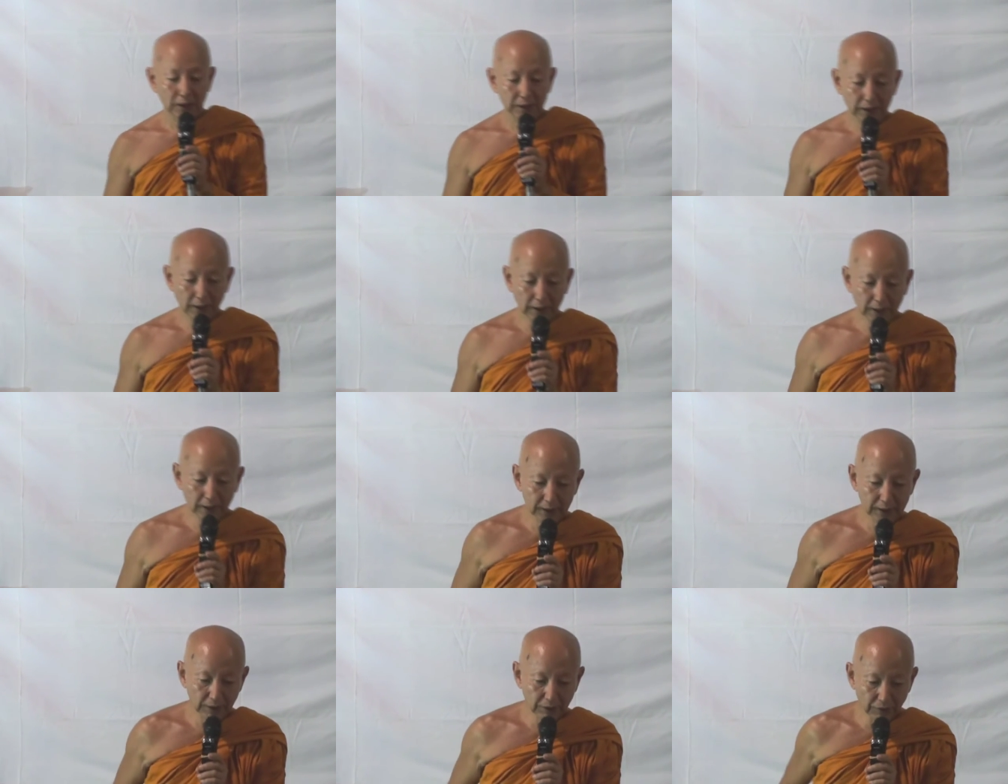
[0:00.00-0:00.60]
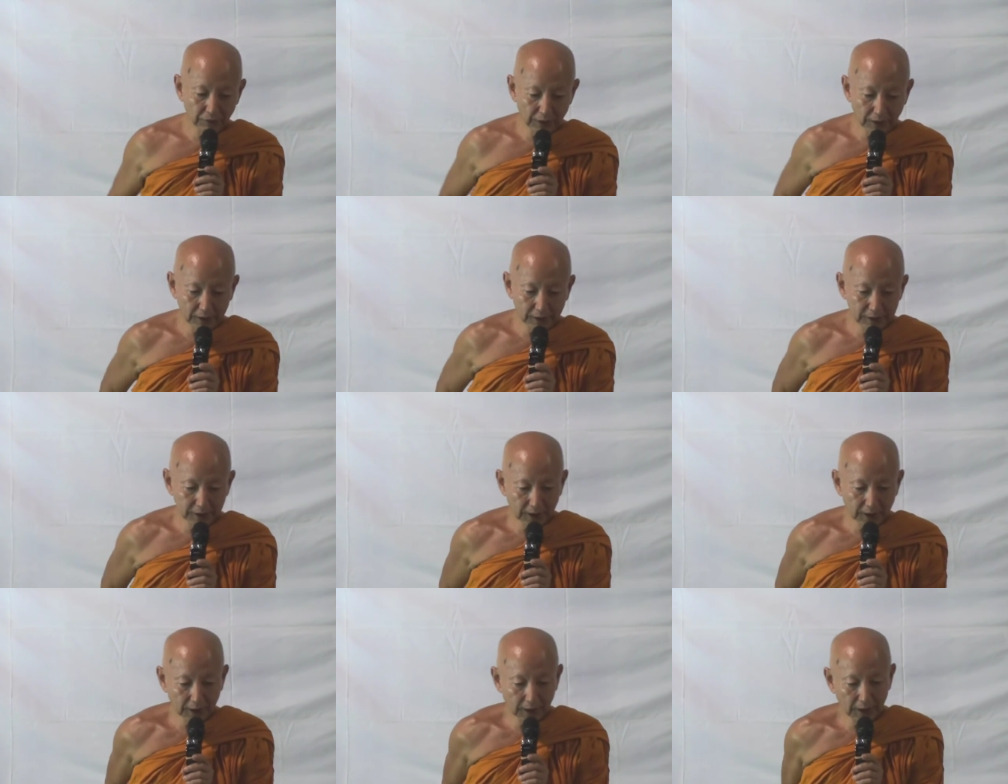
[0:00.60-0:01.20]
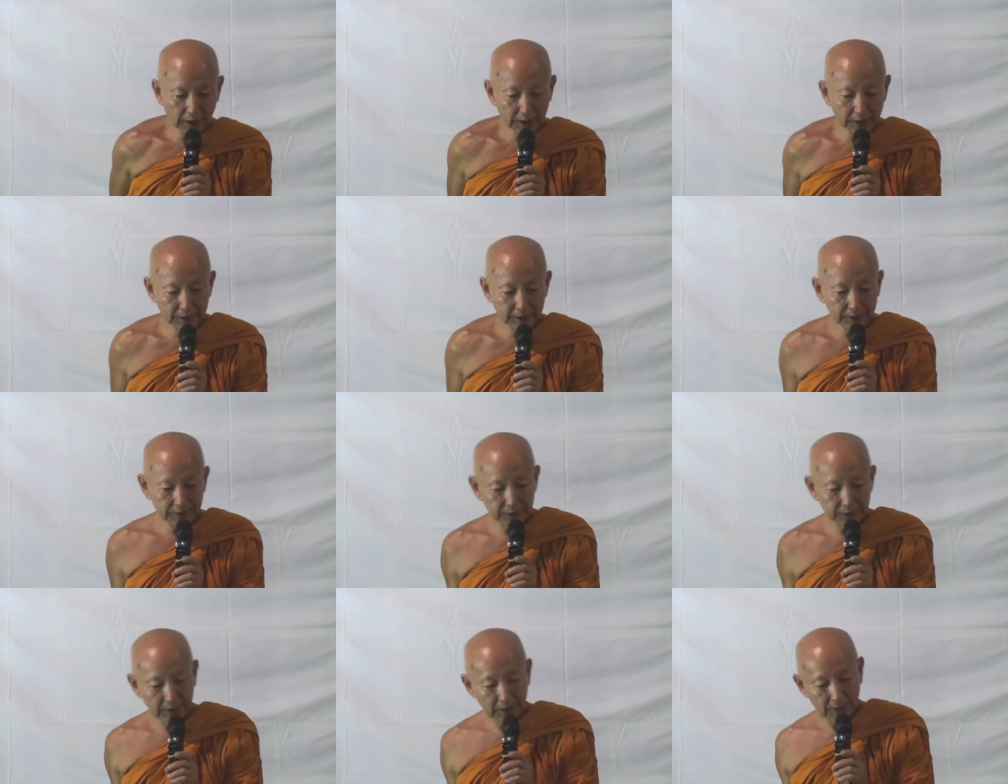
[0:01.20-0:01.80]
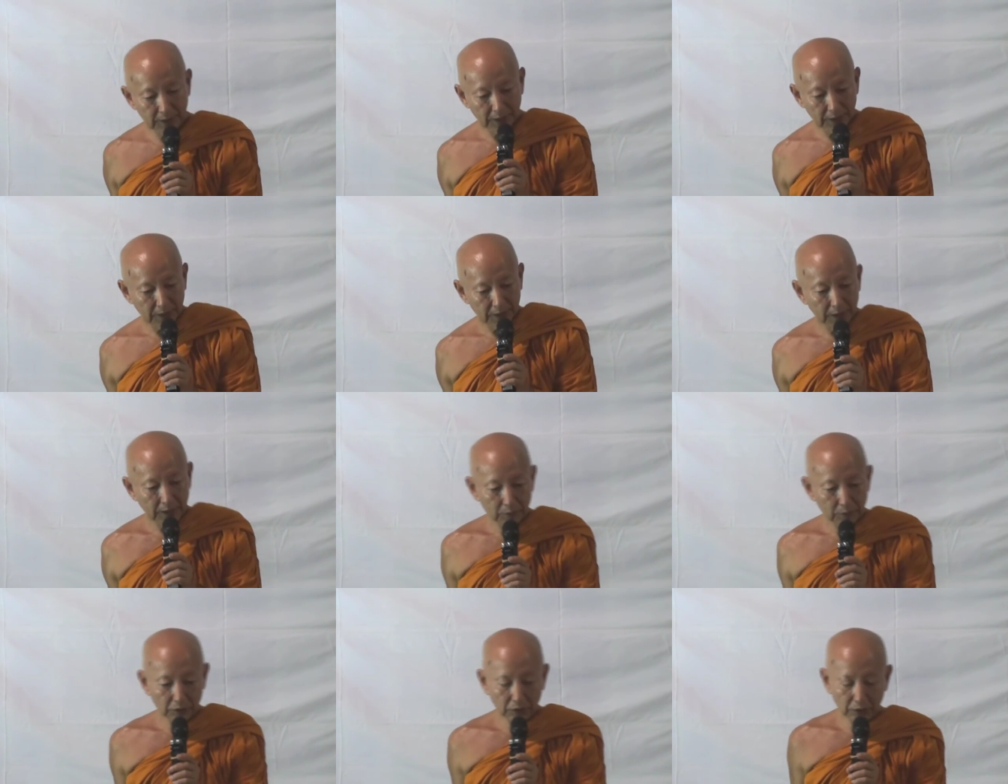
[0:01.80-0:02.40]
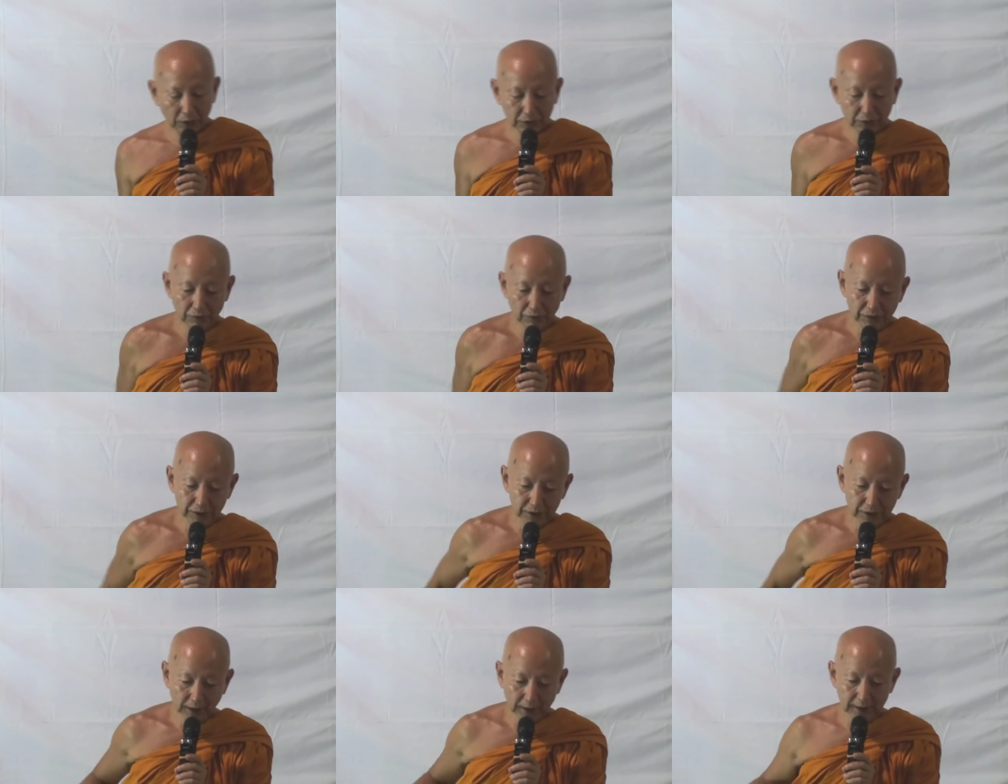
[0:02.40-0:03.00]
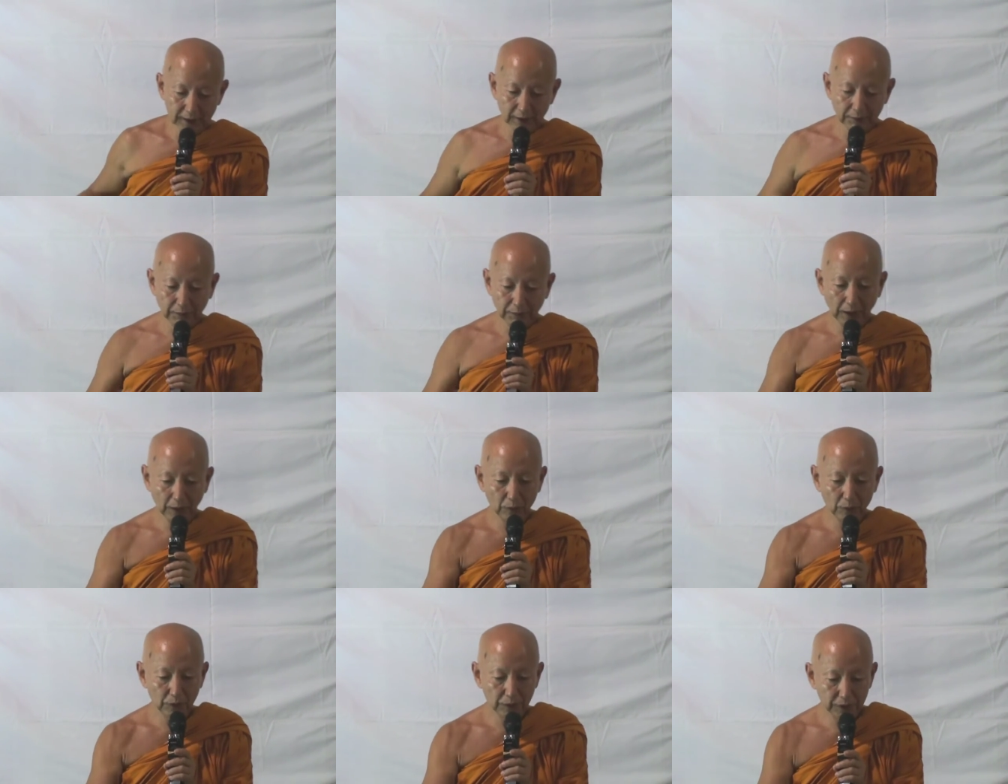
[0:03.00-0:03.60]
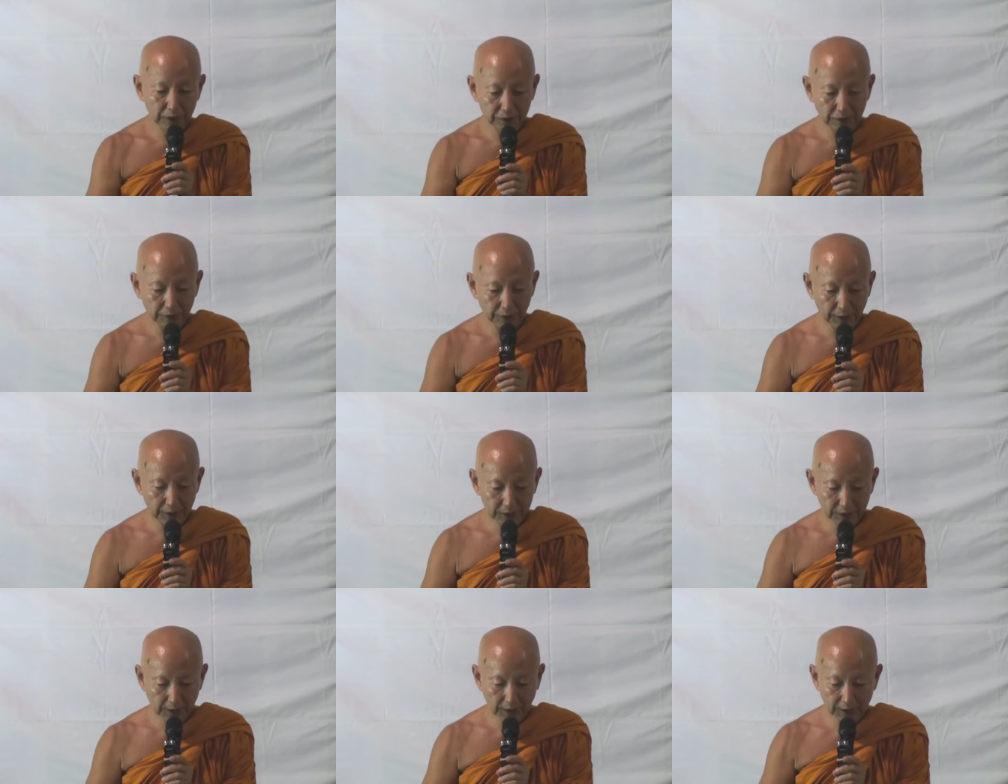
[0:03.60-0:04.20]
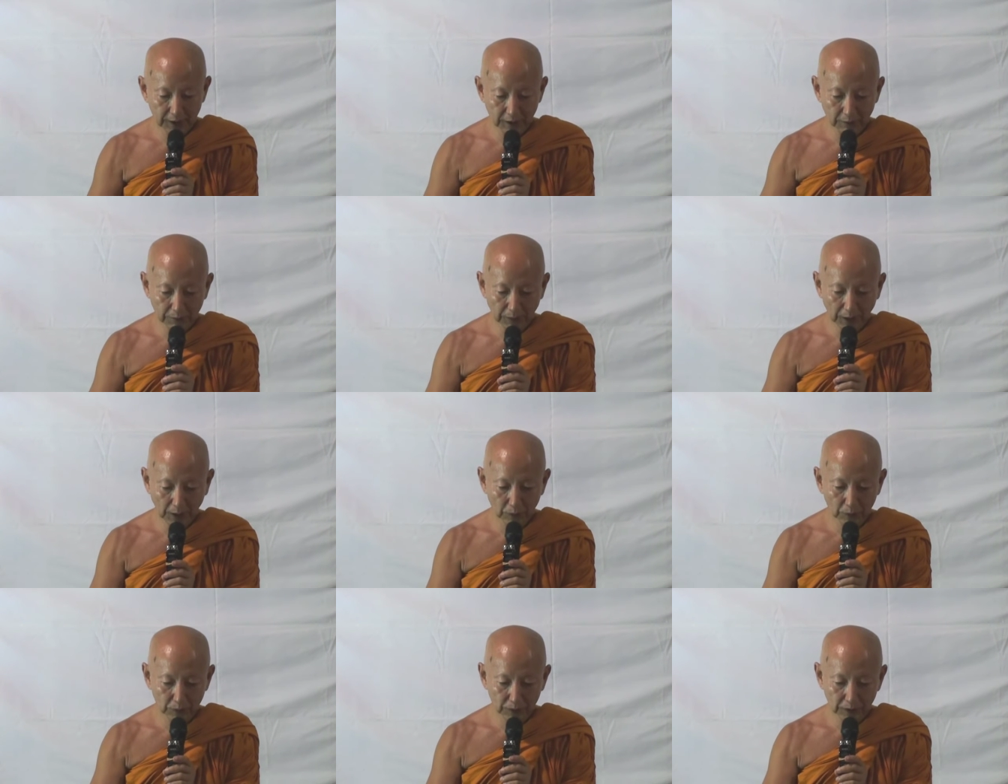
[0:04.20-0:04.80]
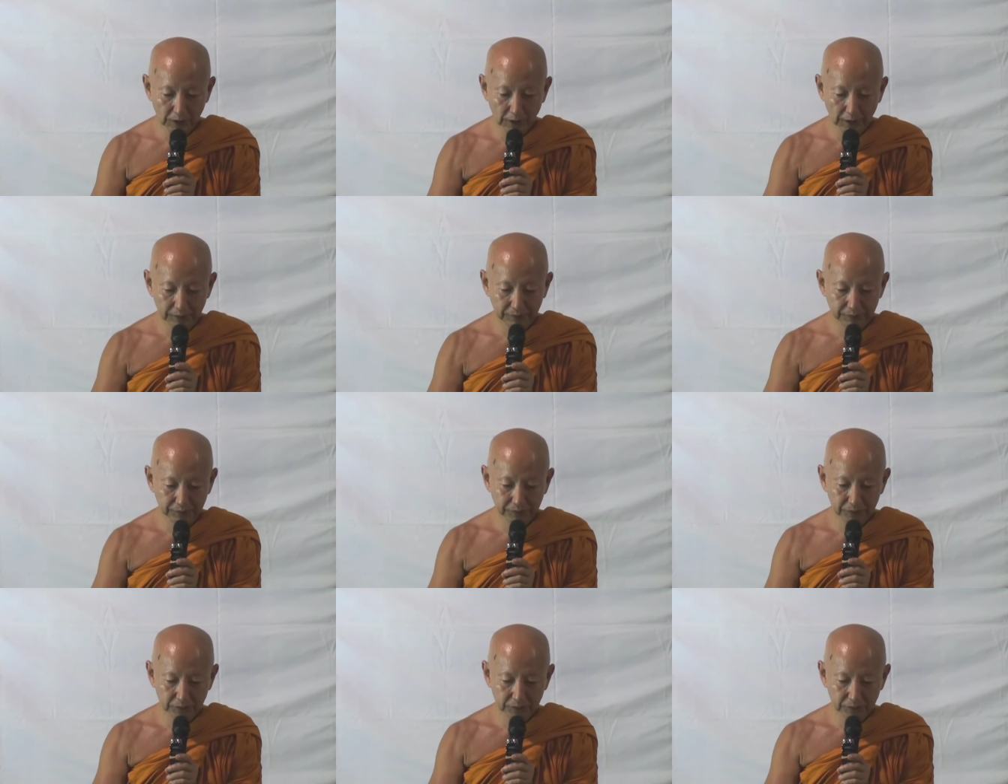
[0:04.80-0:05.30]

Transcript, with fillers: Sakkadeva Raja, ah, because of his psychic power, his great psychic power,